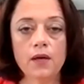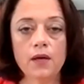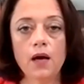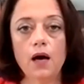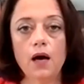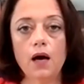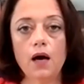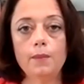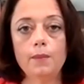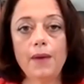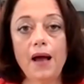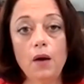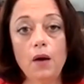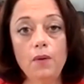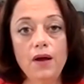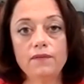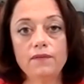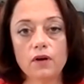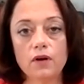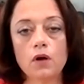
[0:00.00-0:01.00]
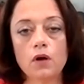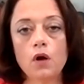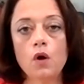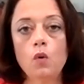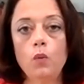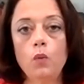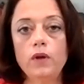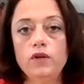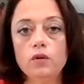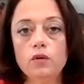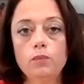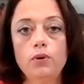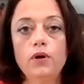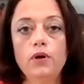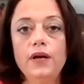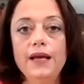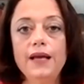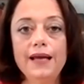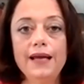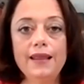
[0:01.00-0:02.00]
However, when you're
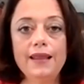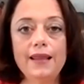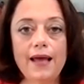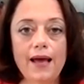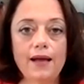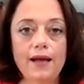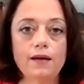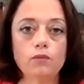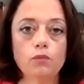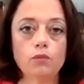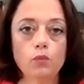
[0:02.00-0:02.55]
putting in that